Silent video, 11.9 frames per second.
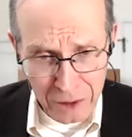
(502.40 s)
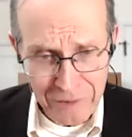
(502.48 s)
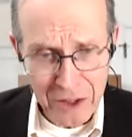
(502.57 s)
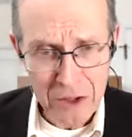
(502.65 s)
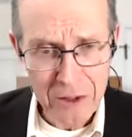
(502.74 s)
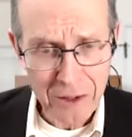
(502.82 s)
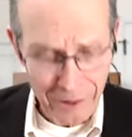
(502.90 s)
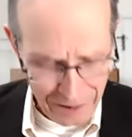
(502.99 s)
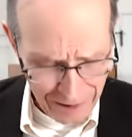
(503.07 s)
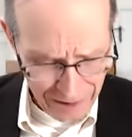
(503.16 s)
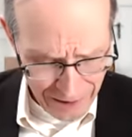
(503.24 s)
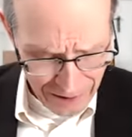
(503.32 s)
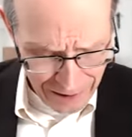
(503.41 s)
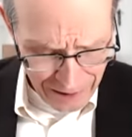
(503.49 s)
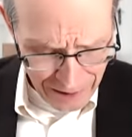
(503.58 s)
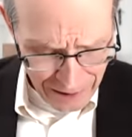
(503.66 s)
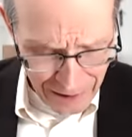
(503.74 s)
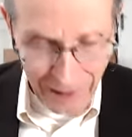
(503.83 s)
of Israel
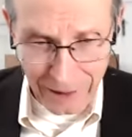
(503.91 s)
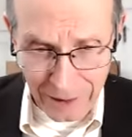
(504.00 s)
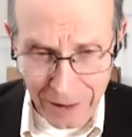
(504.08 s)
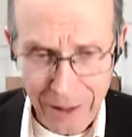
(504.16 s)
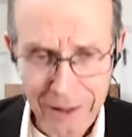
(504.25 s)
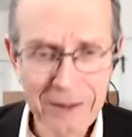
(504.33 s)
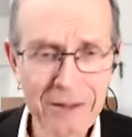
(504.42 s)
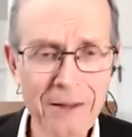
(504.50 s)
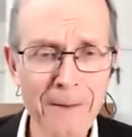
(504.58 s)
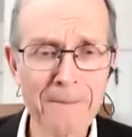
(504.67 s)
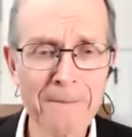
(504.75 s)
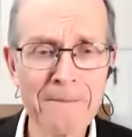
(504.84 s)
and acknowledged them.